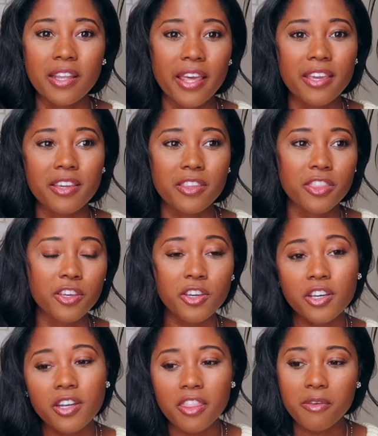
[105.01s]
like the
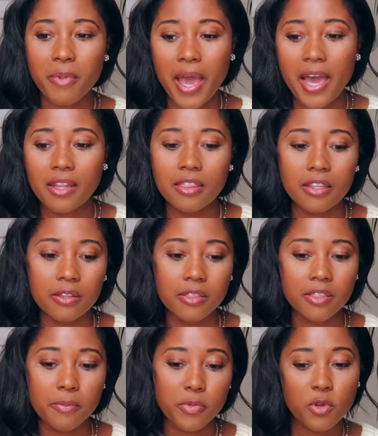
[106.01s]
good, the bad,
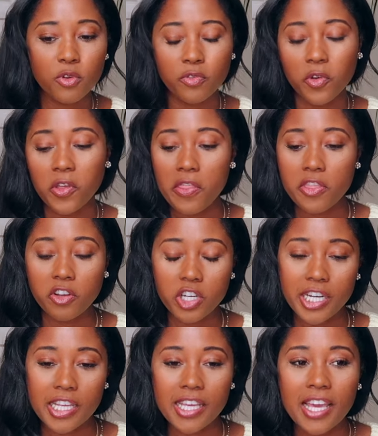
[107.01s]
the beautiful, and the
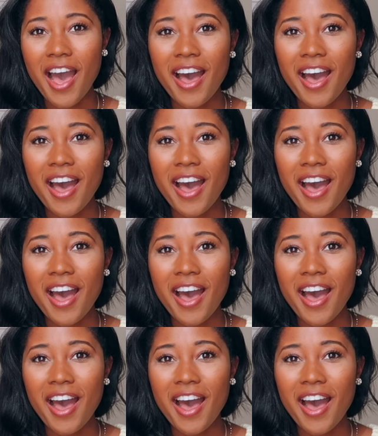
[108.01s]
gritty.